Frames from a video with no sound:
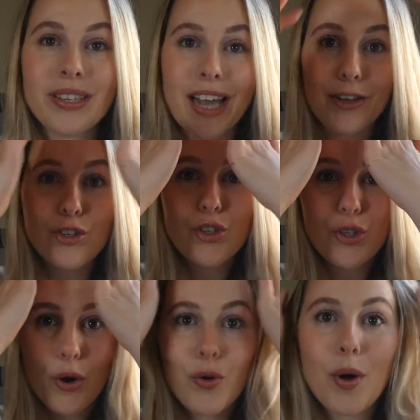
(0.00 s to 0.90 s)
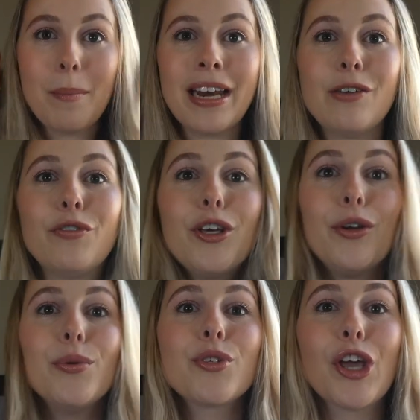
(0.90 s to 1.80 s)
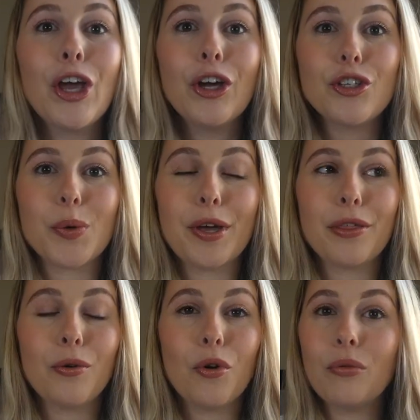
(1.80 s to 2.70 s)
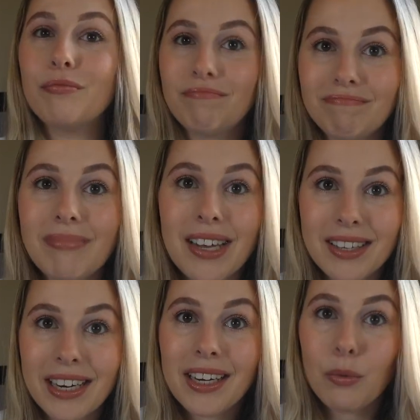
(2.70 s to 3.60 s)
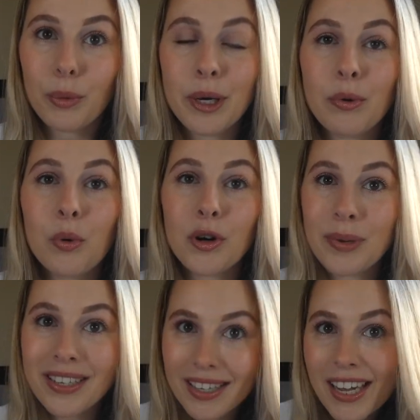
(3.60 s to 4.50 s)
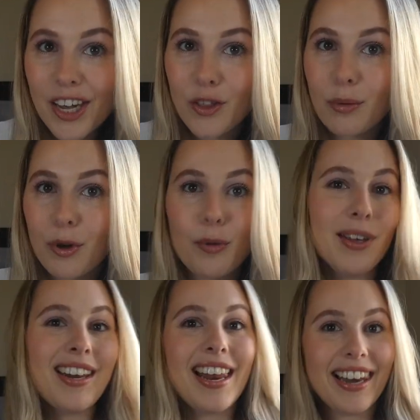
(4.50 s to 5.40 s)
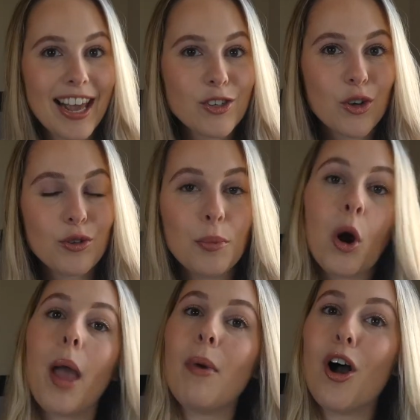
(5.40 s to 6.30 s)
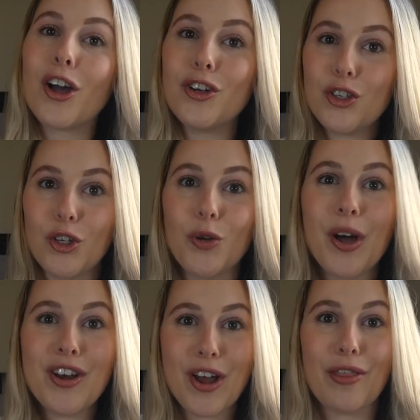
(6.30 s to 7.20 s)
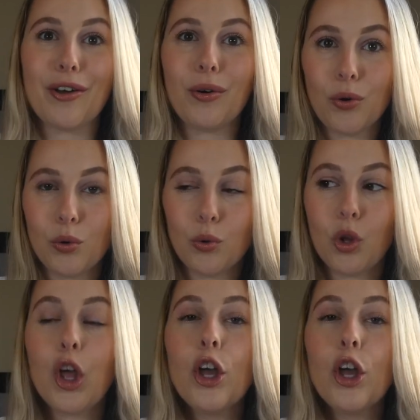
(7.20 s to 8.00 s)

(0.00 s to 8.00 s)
It's had so many views, so I thought that's clearly what people want to be seeing at the moment. Let's go to Primark and do another haul.